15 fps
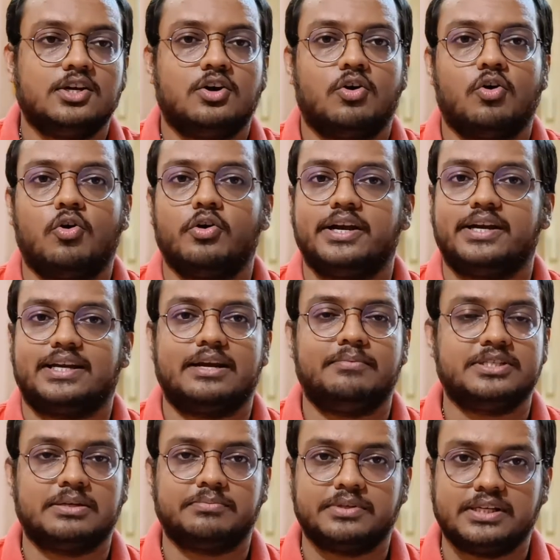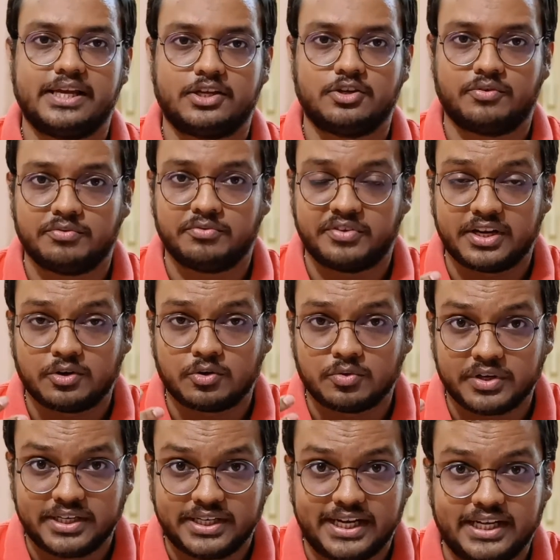or it can be something like you have to be very good
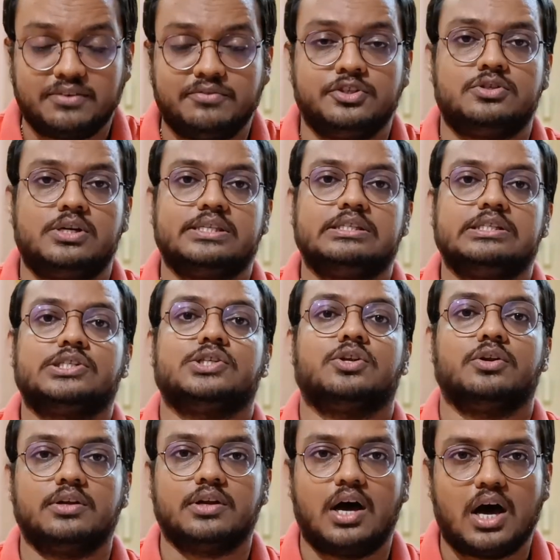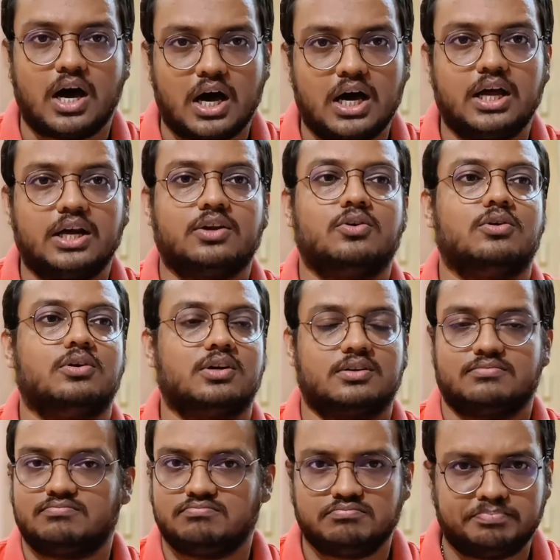with data visualization on R or
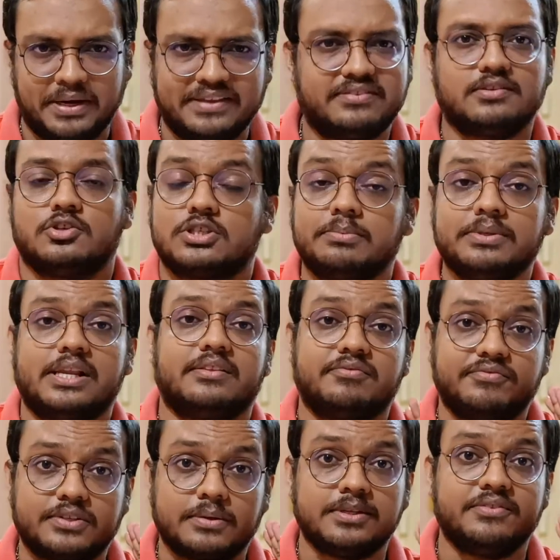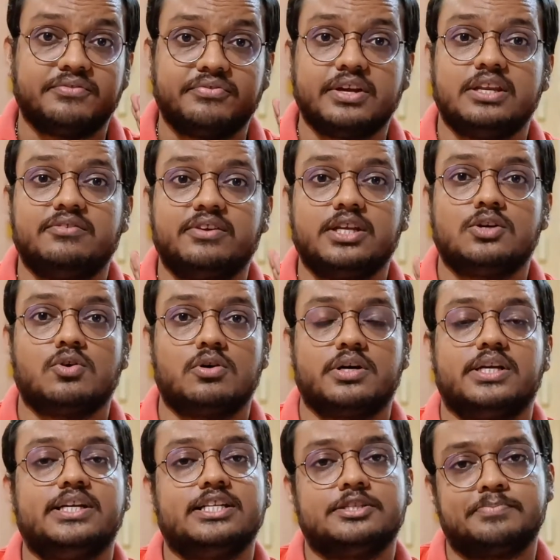Python, or something very, very
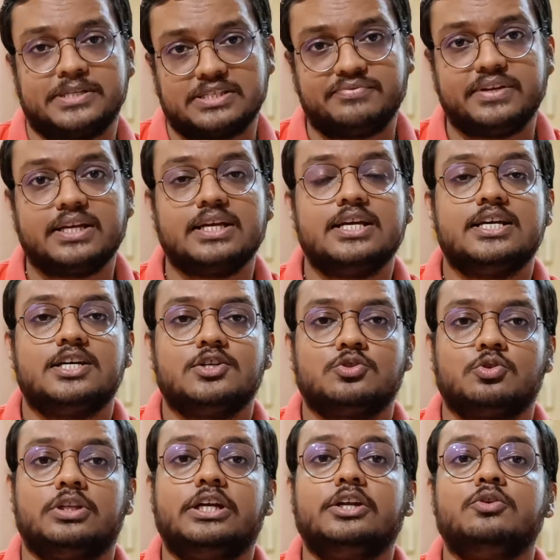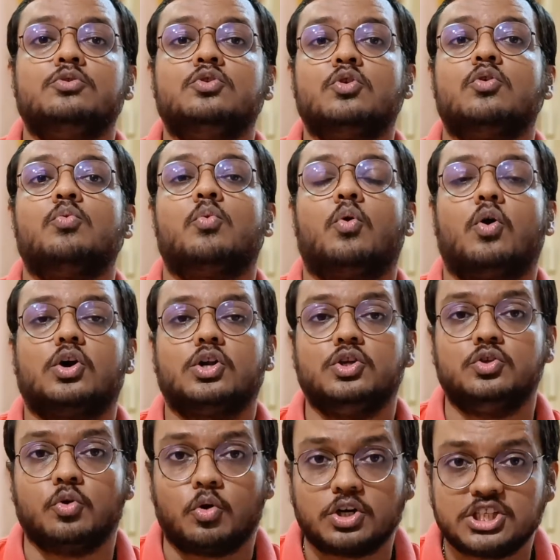concrete and specific, so that you know what
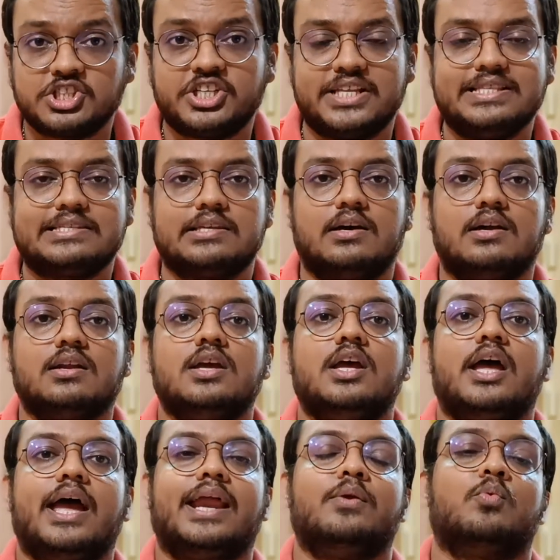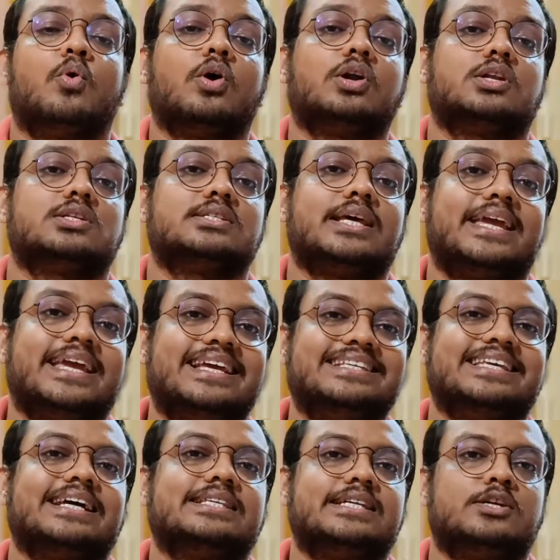your strengths are and what's the
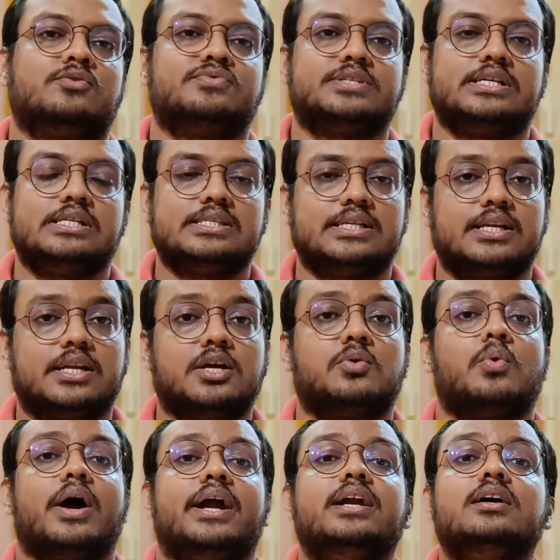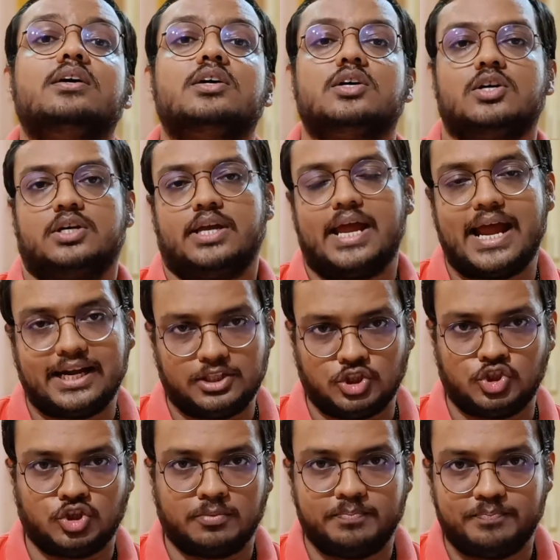exact set of skills that are required at the
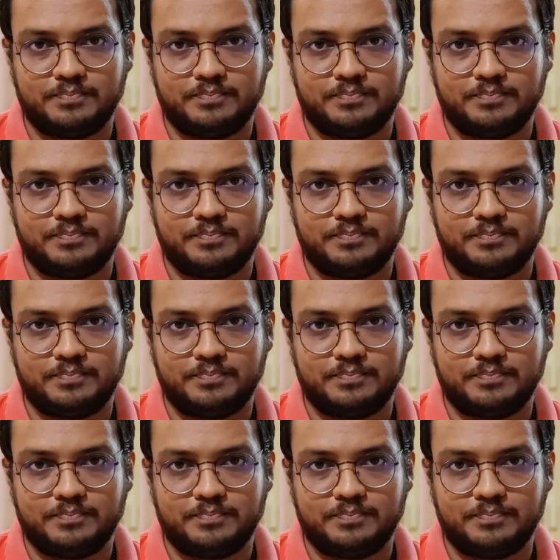job.